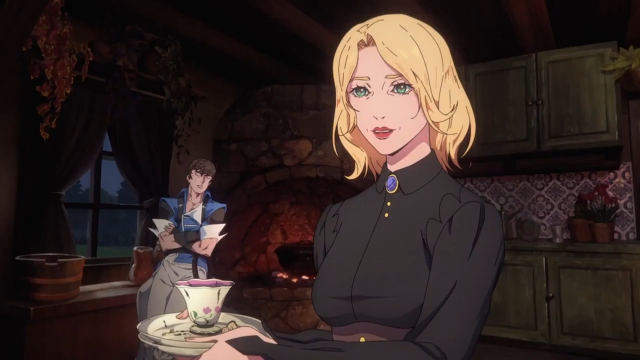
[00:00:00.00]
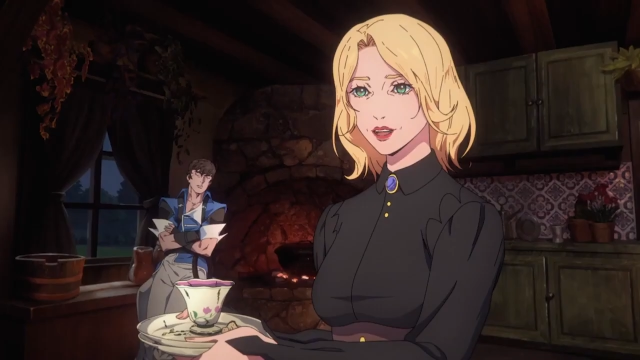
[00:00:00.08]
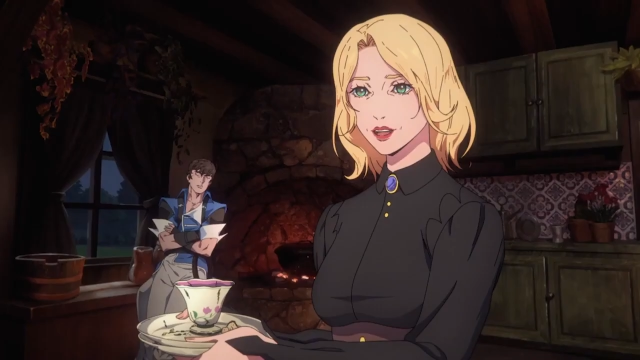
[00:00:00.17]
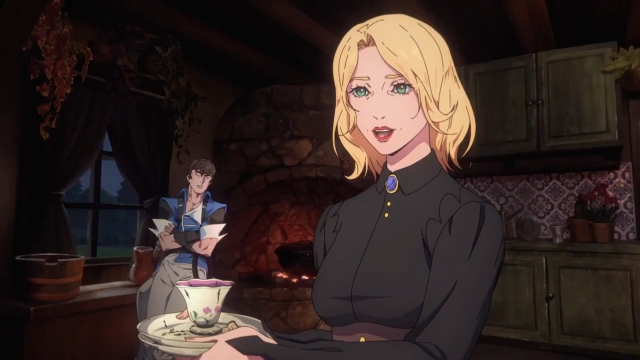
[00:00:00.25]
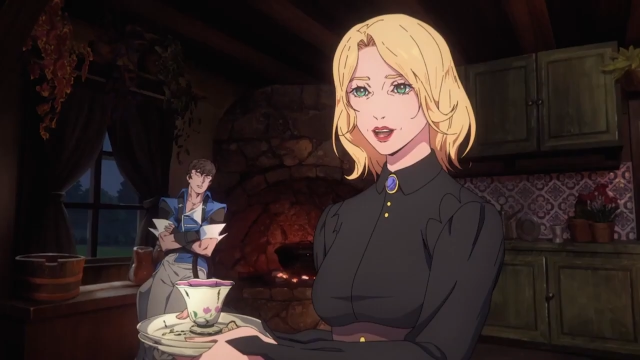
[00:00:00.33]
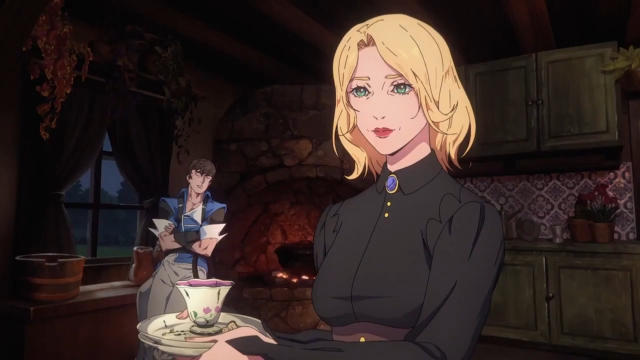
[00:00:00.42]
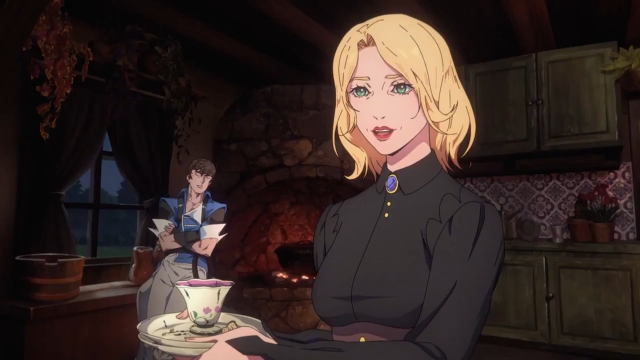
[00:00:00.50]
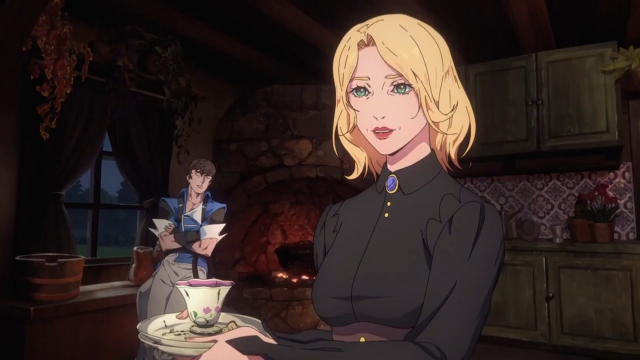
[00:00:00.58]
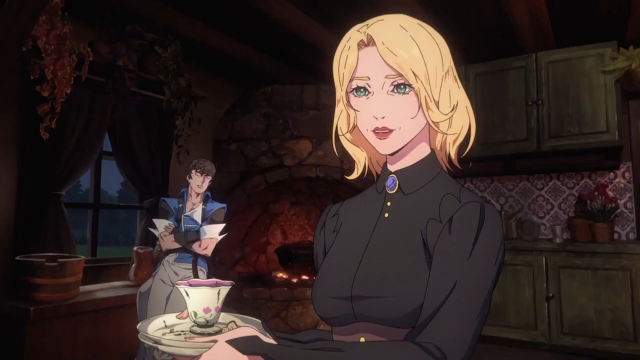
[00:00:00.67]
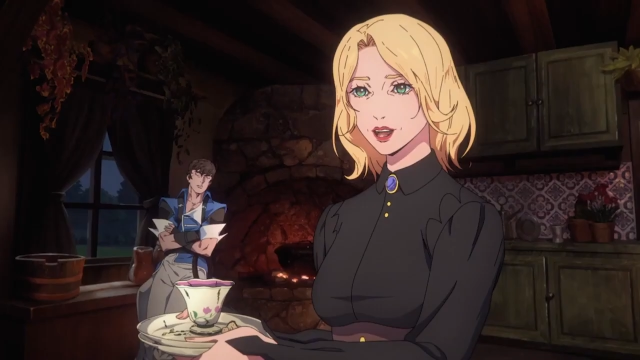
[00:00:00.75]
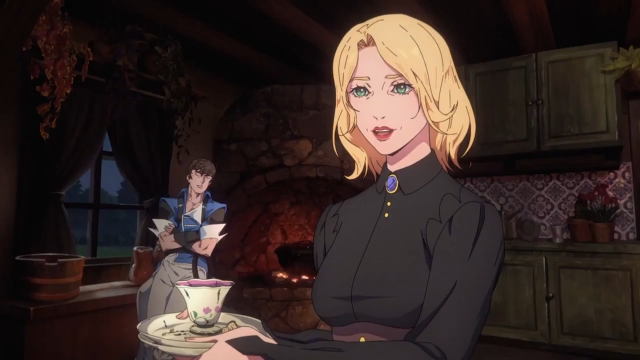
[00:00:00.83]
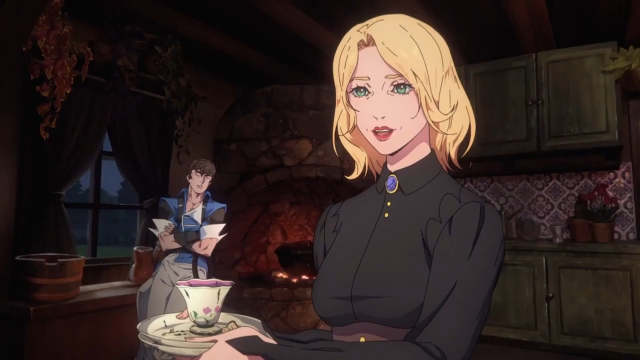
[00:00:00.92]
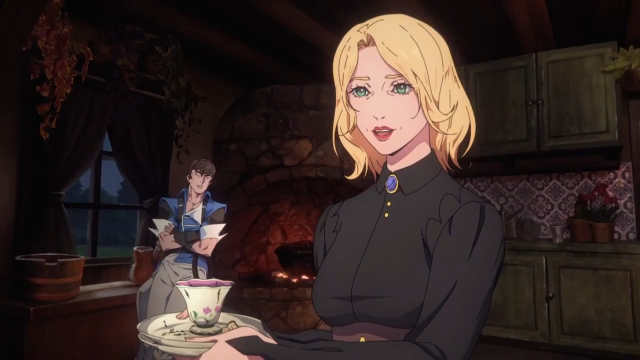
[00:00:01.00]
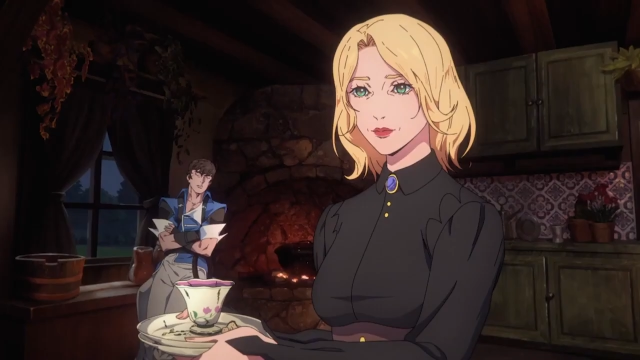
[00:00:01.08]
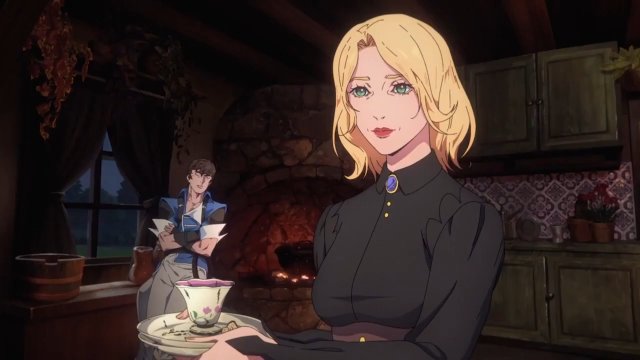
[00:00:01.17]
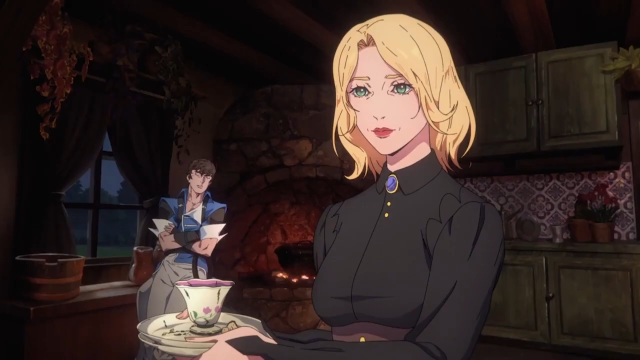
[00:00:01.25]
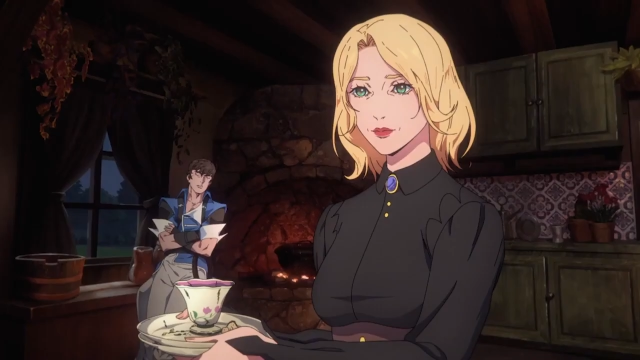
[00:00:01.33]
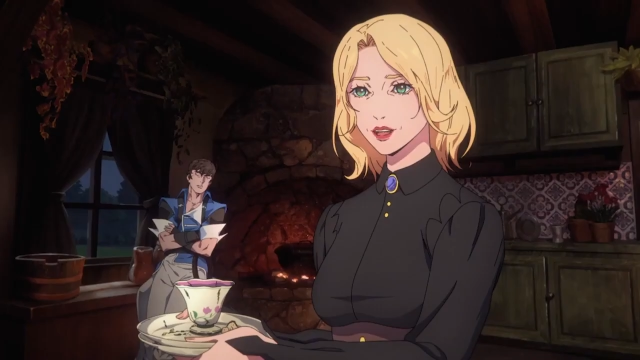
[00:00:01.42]
for the sake of time,
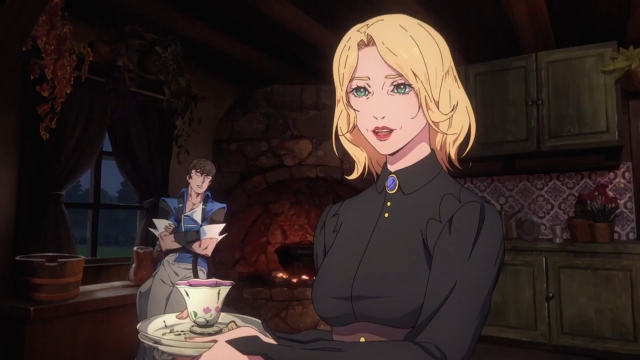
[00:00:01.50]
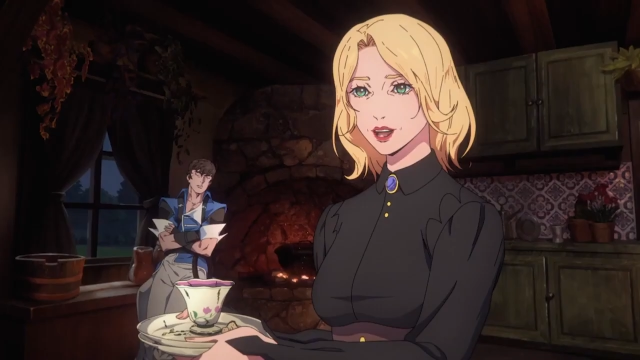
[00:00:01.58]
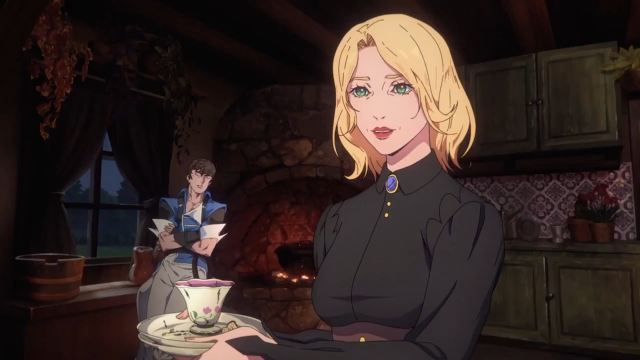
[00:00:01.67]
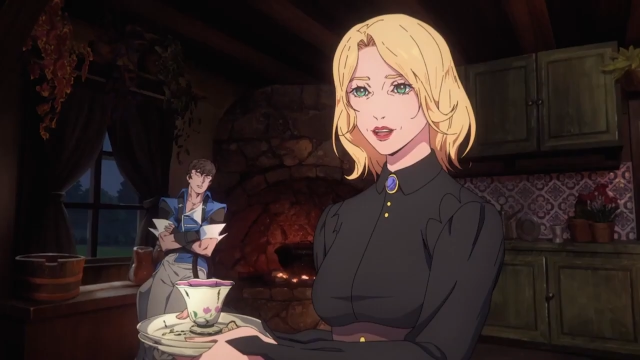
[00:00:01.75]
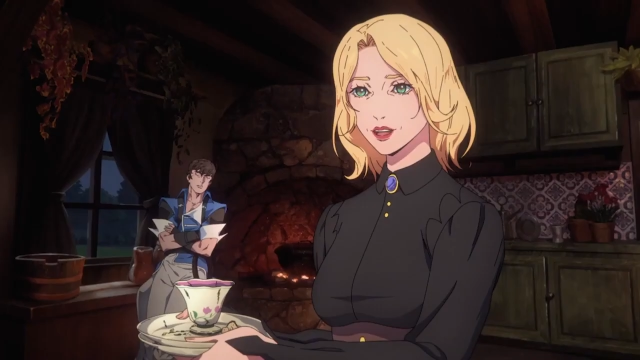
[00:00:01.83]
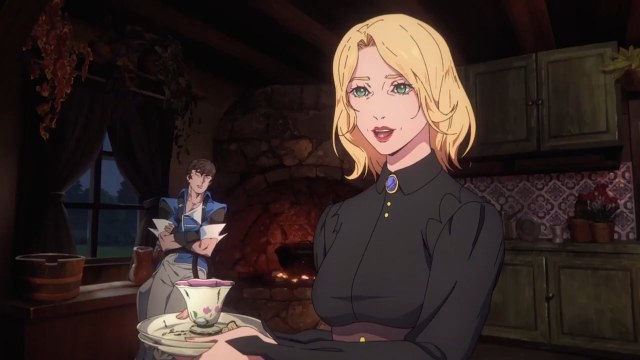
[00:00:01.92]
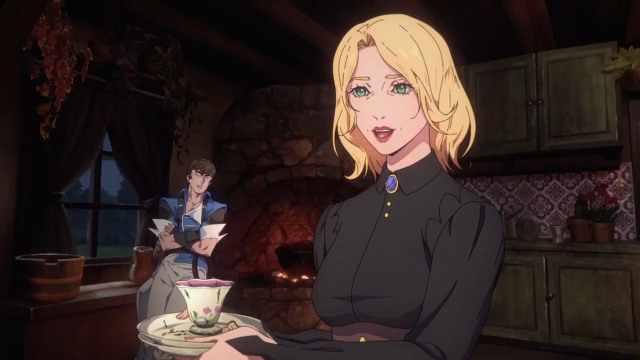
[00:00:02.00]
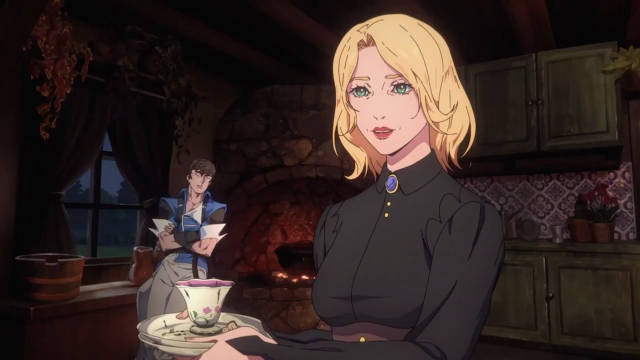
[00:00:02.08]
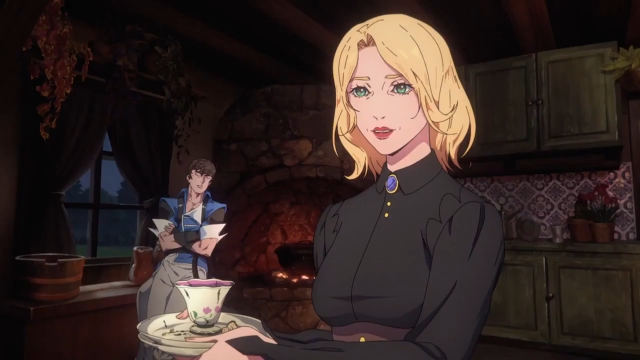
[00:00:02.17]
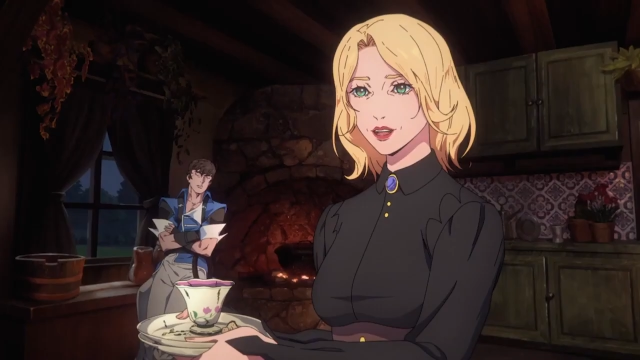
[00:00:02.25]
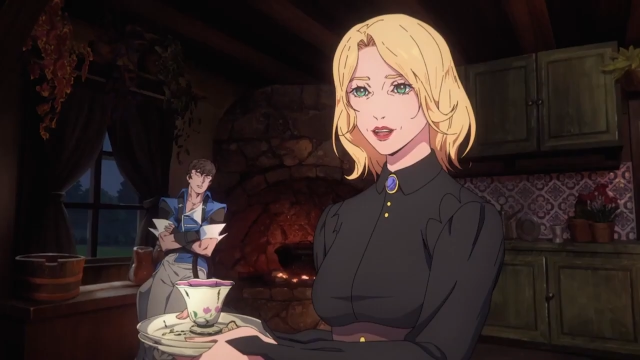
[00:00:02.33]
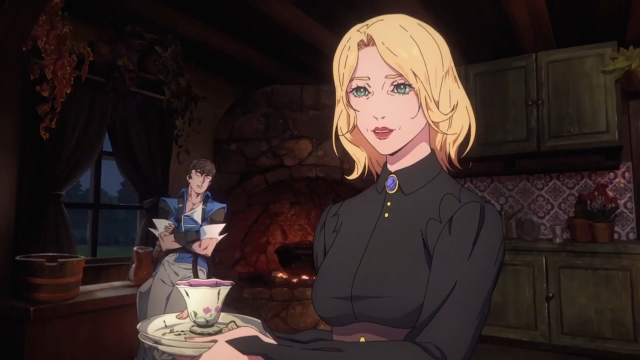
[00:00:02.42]
I won't be going over